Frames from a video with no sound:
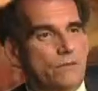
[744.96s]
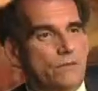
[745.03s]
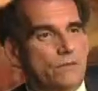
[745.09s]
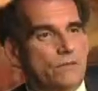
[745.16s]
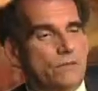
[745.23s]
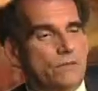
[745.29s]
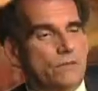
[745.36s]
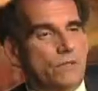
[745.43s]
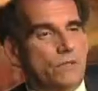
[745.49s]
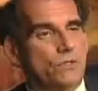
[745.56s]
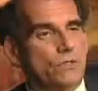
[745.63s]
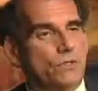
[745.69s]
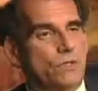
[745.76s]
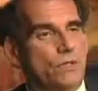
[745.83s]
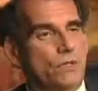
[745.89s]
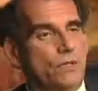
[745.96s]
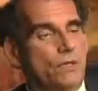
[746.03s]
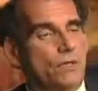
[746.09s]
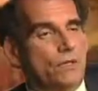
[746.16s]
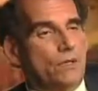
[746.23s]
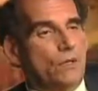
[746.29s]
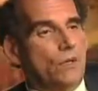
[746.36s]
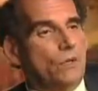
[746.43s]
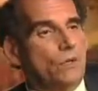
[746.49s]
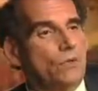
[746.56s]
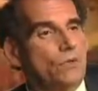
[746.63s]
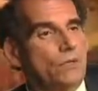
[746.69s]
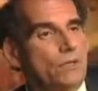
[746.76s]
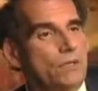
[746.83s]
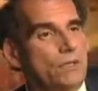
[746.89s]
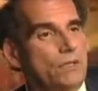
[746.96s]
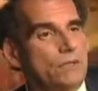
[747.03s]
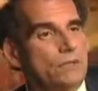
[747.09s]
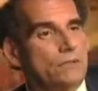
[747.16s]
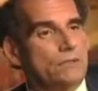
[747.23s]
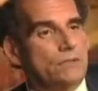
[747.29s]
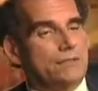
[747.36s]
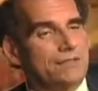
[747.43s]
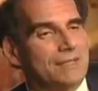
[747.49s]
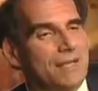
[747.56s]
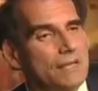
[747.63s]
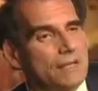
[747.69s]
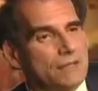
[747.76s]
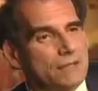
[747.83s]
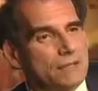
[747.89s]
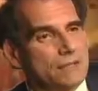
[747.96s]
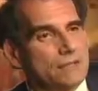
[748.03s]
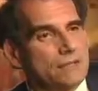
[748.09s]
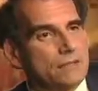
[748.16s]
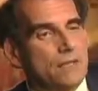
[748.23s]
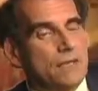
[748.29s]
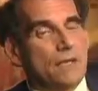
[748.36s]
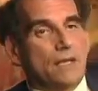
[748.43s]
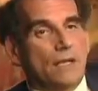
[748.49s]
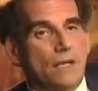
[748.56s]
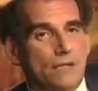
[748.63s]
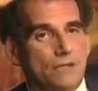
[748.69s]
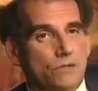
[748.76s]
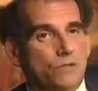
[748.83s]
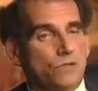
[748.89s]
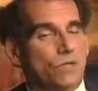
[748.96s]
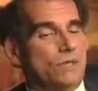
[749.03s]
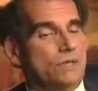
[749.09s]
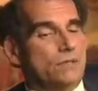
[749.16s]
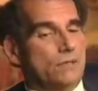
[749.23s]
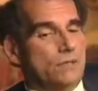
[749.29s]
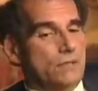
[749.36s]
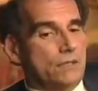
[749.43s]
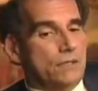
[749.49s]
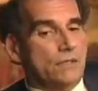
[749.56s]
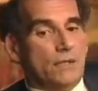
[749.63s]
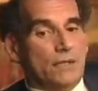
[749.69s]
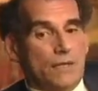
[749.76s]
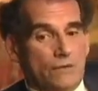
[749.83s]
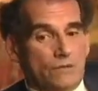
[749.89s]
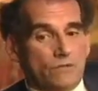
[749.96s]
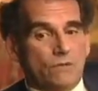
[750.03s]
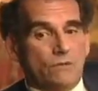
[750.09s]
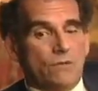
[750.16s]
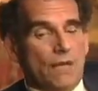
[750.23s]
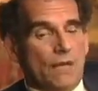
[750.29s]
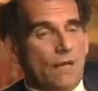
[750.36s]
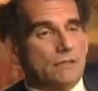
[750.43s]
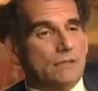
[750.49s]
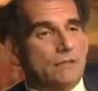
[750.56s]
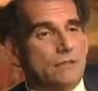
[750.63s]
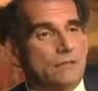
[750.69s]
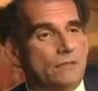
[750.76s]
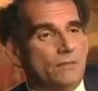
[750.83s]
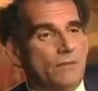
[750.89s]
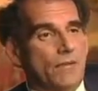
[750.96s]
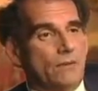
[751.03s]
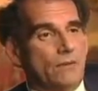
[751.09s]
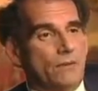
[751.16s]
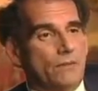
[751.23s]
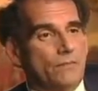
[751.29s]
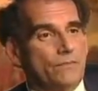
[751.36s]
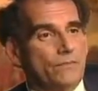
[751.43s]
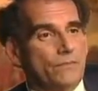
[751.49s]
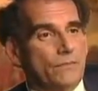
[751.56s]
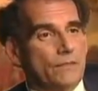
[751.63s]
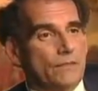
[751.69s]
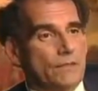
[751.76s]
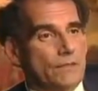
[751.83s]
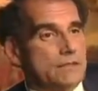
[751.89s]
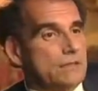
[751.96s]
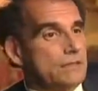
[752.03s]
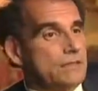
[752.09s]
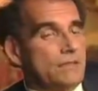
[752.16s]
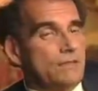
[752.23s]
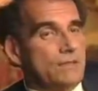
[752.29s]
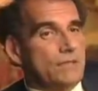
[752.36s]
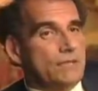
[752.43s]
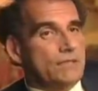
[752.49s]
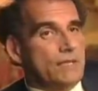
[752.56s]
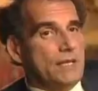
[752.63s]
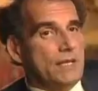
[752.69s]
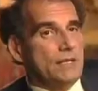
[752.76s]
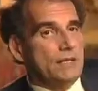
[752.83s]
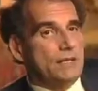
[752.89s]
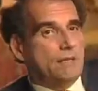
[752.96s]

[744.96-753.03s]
with such an unholy zealousness is just that it gives them access to power. It's as simple as that.